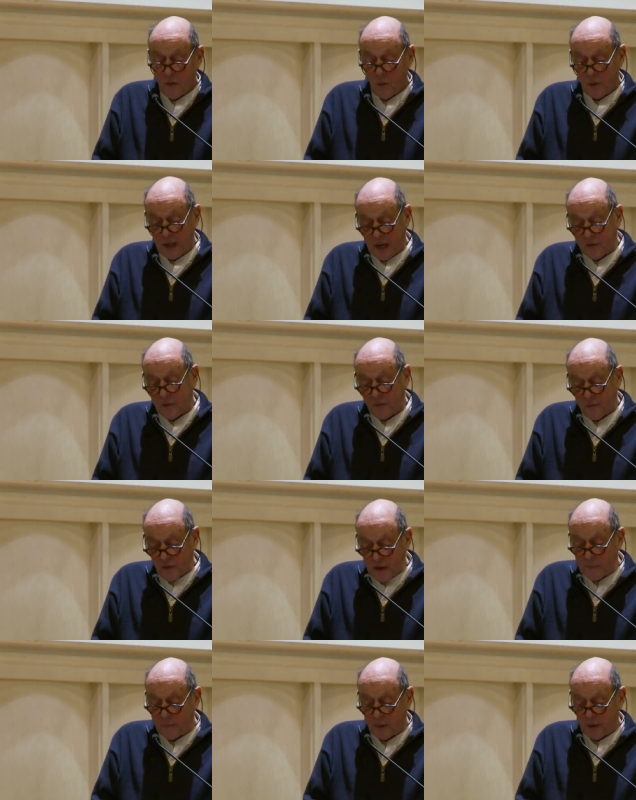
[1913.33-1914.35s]
Without the
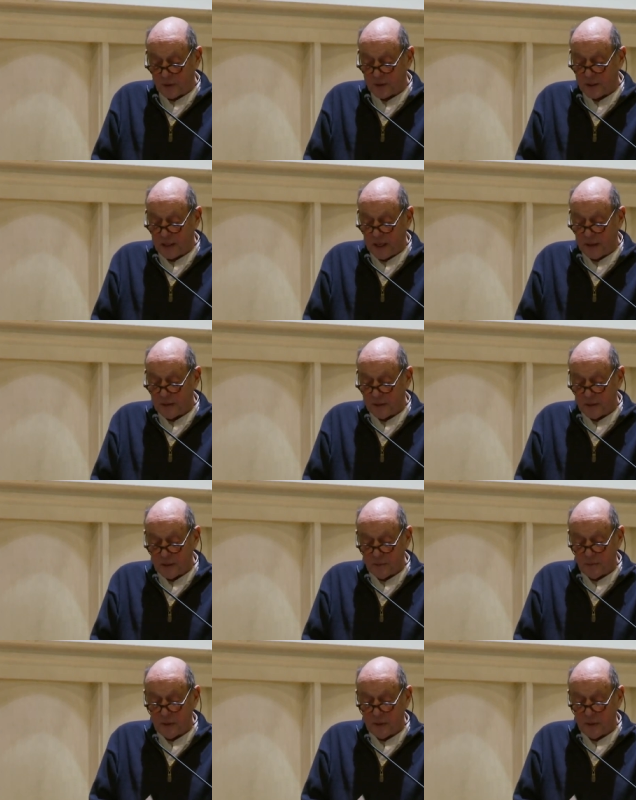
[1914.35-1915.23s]
flood pulse, then, the